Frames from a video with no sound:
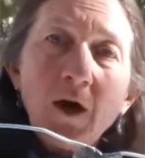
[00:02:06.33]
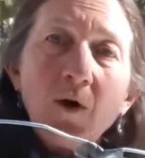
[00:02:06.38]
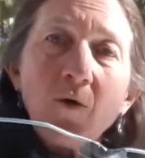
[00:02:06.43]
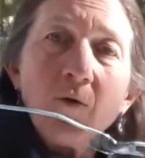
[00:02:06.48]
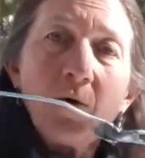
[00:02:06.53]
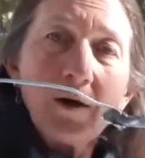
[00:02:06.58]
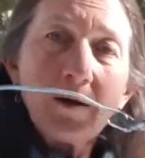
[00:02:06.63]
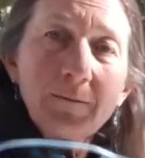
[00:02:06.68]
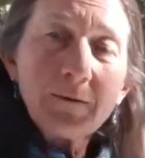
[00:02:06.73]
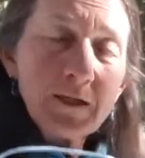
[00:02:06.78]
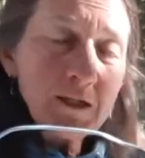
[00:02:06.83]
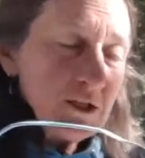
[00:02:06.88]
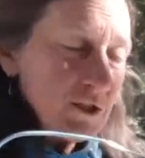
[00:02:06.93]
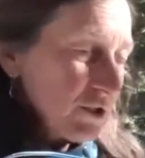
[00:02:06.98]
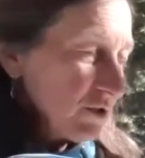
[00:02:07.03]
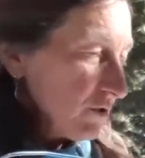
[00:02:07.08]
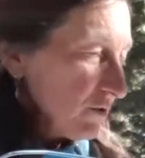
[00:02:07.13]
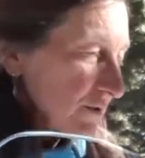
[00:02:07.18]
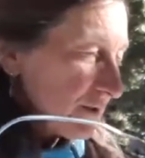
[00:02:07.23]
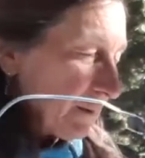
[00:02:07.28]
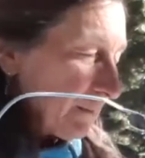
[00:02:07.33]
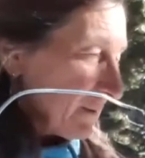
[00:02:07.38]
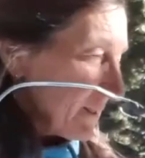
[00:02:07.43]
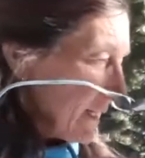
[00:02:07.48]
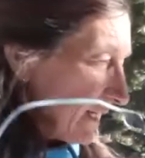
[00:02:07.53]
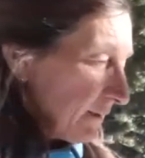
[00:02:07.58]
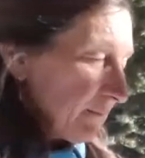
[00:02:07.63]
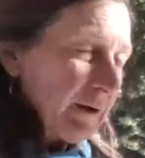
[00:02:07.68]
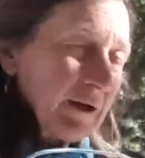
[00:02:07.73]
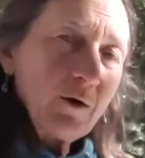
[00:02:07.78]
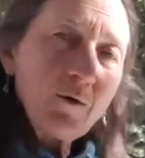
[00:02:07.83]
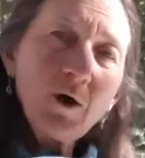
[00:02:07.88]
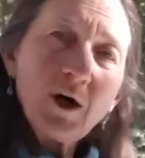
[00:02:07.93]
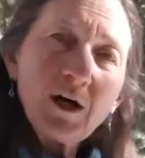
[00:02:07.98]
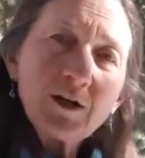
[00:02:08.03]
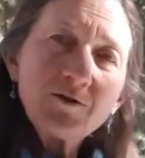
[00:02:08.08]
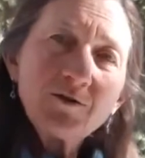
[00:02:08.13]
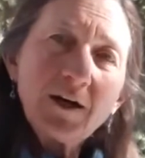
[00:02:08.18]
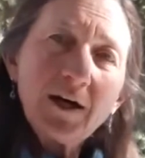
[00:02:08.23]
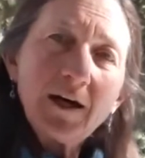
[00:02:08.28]
What I'm going to do is I'm going to take my
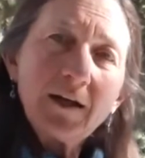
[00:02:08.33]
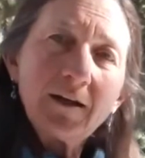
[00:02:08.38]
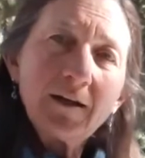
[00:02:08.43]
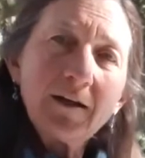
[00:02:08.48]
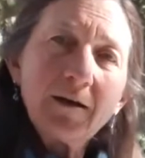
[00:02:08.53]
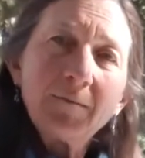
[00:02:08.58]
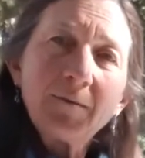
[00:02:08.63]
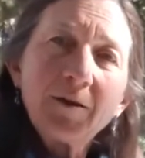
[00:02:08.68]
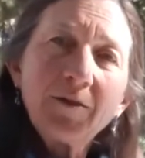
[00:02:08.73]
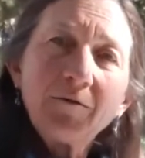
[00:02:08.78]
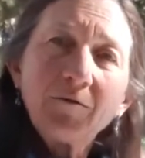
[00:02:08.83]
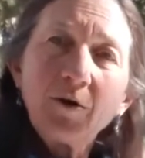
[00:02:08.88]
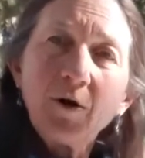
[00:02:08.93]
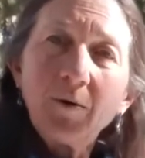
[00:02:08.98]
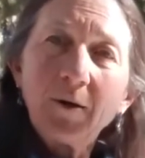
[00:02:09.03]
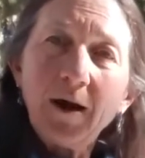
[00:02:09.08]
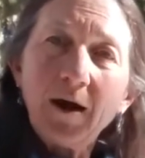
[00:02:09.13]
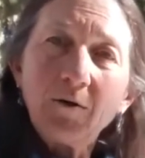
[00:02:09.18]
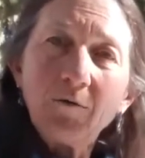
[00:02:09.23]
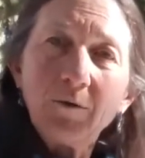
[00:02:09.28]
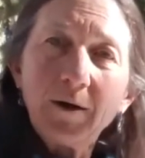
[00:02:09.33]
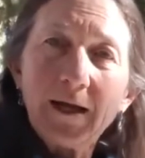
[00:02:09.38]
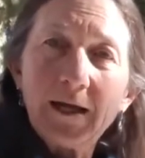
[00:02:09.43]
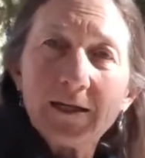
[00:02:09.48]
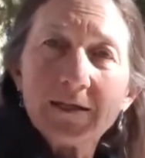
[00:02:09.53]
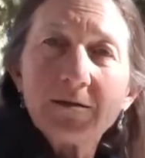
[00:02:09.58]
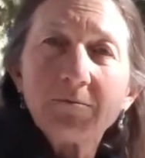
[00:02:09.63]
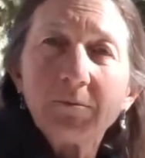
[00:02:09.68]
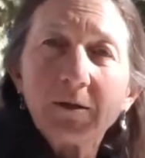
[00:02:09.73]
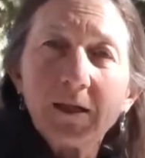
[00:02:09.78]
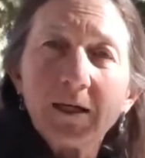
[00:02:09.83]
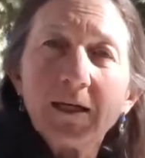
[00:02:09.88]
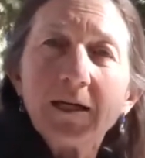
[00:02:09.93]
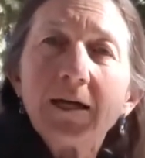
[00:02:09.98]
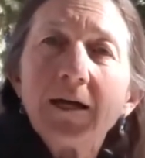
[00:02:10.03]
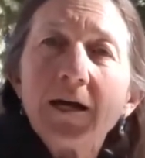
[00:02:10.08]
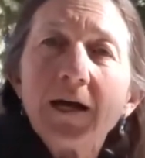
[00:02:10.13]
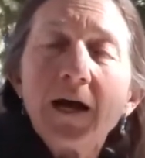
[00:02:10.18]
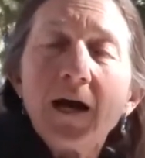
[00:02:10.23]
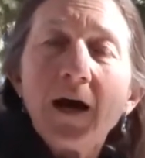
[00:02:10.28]
quadrat and I'm going to throw it out randomly.
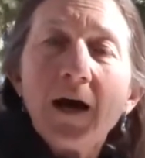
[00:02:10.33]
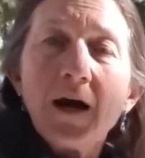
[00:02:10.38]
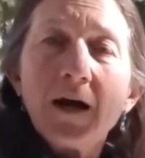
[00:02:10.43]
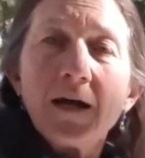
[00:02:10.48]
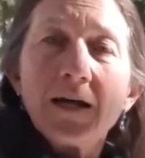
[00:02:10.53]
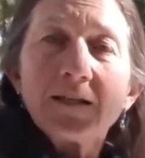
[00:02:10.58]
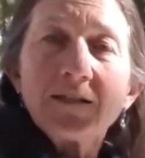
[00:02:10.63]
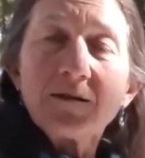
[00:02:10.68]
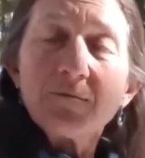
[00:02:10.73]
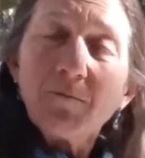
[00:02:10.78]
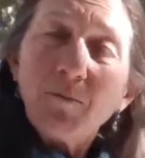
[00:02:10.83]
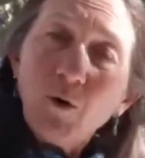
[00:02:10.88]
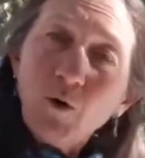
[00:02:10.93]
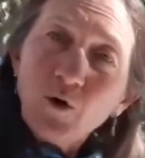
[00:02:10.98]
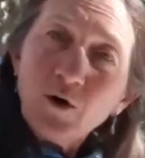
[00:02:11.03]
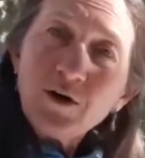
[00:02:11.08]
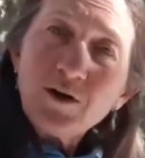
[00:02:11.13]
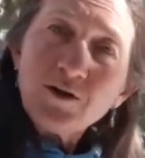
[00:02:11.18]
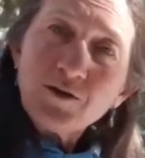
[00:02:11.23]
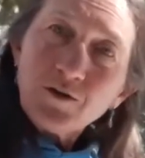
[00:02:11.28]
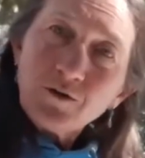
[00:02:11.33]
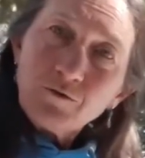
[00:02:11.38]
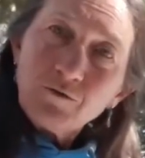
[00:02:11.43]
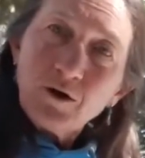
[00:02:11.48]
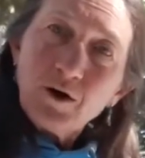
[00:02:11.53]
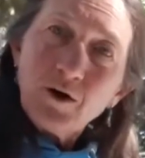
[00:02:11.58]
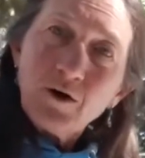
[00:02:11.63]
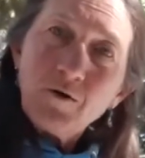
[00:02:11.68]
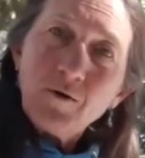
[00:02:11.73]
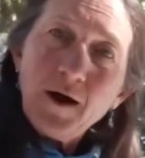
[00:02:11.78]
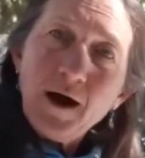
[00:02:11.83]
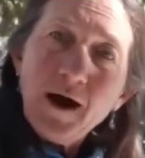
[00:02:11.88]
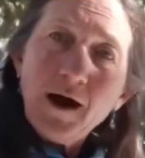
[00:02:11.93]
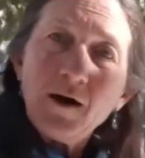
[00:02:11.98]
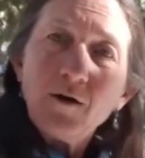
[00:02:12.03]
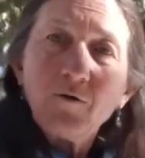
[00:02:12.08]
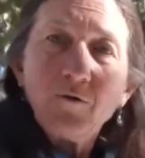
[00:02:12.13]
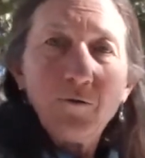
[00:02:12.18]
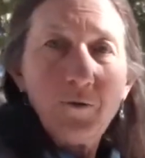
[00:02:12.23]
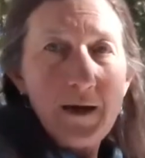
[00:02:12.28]
It's important to throw
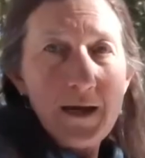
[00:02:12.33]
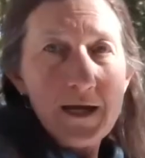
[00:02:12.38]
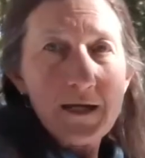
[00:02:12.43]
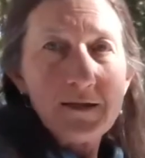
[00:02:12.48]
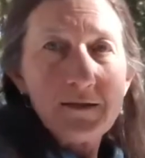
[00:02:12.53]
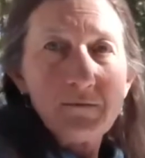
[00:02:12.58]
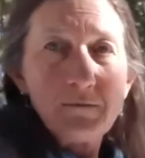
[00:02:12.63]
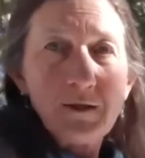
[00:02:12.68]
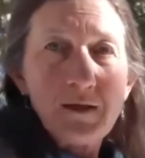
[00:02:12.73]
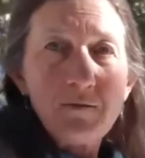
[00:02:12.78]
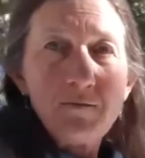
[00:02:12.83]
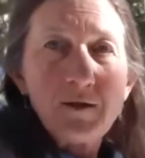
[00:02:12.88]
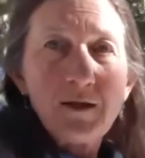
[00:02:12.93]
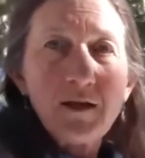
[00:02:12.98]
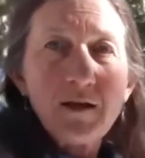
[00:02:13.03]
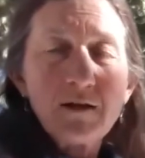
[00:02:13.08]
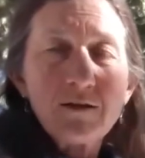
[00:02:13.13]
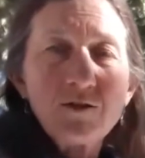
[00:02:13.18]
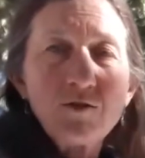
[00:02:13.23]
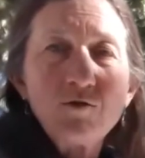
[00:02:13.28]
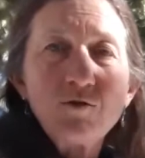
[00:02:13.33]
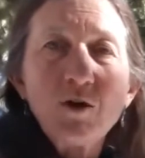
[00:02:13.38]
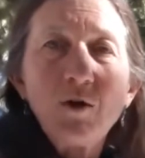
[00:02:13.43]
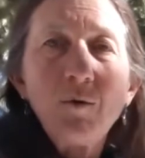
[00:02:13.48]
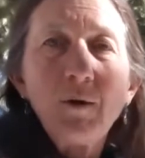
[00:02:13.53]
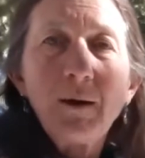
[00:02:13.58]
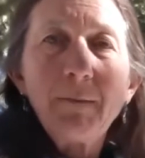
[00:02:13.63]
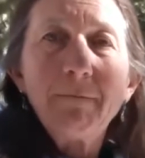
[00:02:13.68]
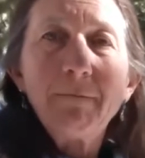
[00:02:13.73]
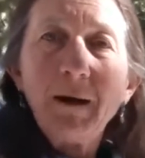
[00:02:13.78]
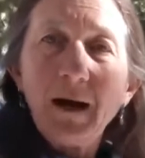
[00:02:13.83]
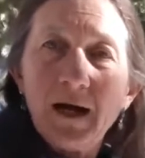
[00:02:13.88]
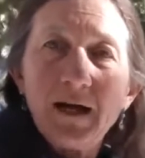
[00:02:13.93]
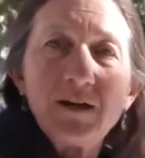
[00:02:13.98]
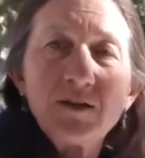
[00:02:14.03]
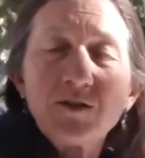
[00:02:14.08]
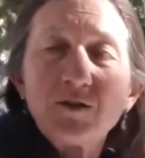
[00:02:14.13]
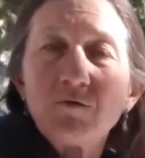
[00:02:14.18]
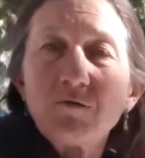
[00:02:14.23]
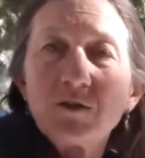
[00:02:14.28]
out randomly because you don't want to
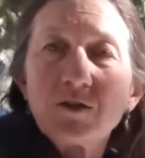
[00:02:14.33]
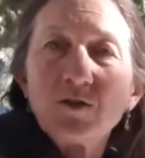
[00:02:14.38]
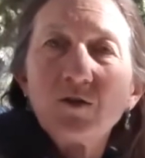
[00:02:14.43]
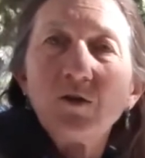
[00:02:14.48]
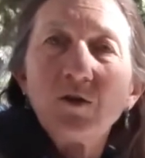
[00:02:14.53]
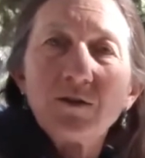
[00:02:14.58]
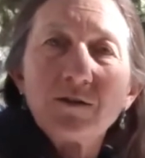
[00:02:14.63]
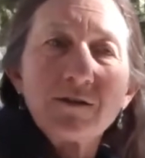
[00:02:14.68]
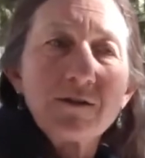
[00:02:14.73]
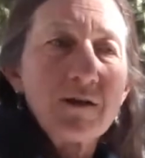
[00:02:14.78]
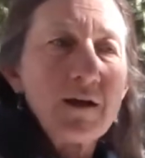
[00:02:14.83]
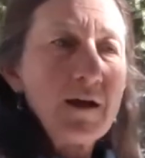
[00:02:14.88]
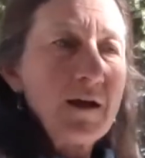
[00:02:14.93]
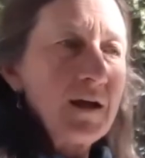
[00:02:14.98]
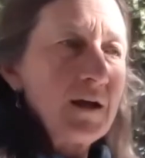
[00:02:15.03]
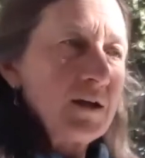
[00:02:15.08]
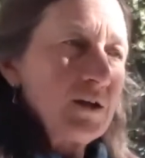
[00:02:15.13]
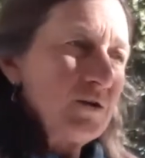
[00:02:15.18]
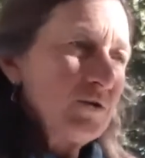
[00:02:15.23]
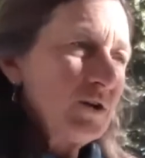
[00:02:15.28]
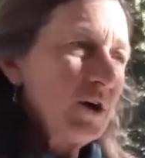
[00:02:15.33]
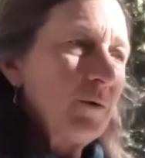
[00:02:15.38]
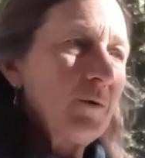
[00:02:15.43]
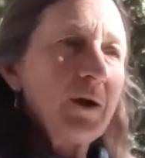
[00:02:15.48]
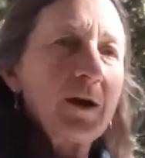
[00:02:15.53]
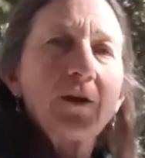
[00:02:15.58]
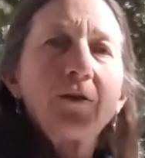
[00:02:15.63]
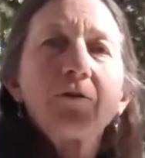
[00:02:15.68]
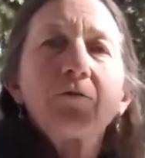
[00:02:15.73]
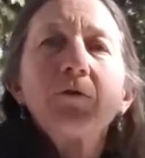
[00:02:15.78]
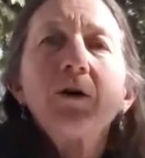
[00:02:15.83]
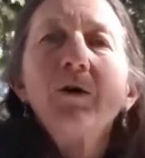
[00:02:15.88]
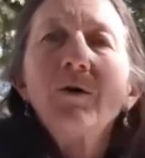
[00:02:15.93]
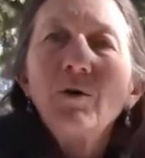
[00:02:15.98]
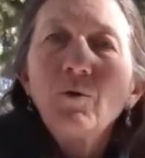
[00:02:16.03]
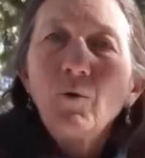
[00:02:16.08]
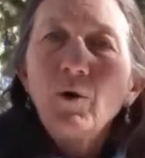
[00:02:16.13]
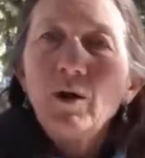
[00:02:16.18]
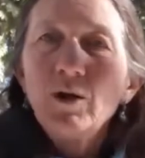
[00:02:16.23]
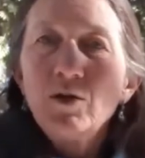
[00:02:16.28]
bias your results. You don't want to throw
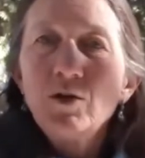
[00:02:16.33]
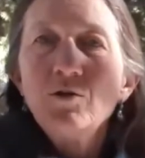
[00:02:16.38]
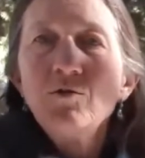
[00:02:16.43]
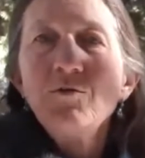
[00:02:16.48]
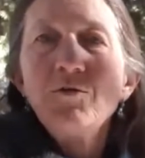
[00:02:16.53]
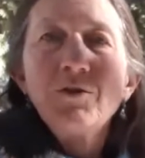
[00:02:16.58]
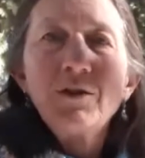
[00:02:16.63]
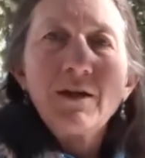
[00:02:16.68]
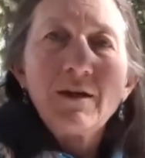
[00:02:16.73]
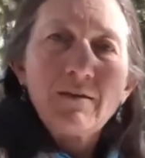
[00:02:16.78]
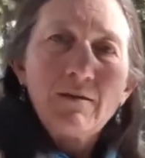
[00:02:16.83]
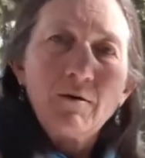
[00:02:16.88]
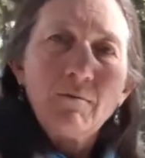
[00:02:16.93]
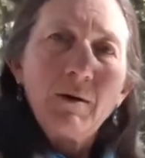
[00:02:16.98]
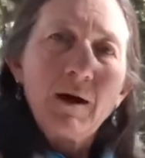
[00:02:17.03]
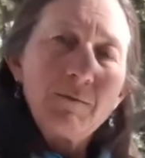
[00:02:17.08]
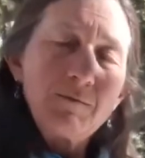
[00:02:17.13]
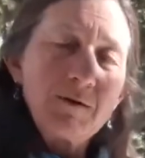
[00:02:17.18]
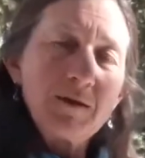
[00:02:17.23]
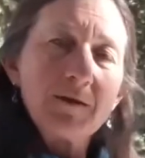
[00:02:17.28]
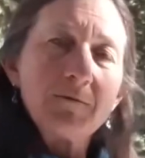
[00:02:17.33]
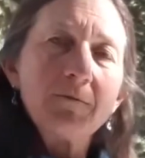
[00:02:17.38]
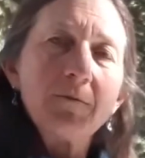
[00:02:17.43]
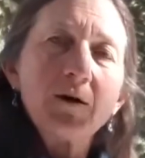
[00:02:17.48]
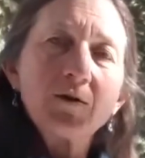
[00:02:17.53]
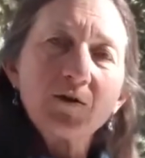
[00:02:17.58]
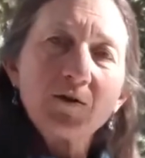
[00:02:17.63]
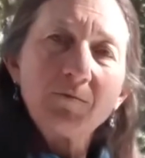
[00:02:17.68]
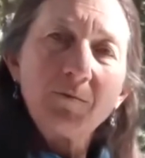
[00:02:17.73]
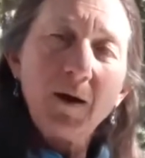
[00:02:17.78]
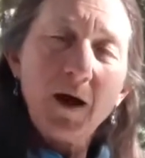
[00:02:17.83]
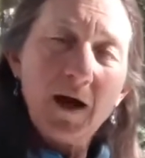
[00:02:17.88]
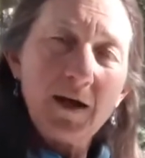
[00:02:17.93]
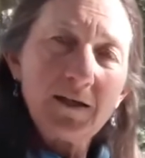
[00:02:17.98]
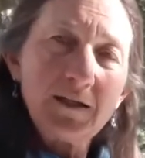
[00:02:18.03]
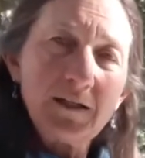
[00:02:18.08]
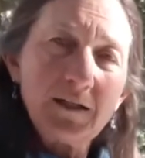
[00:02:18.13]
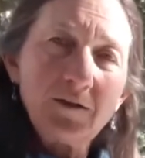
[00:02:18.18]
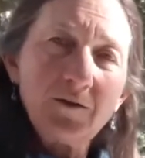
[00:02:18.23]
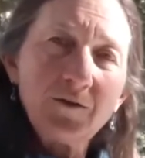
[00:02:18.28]
it where you think there might be the most
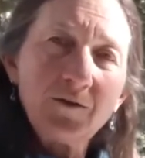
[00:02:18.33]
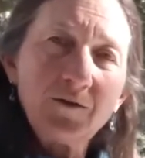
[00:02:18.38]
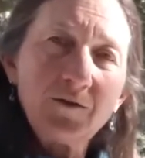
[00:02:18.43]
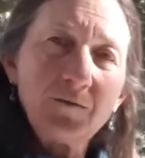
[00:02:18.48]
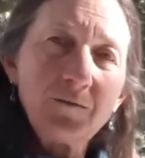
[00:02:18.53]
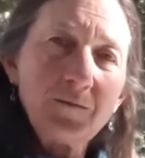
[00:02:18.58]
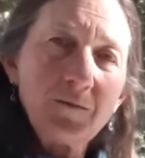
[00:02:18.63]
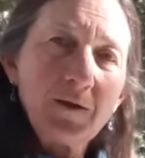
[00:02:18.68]
pine needles.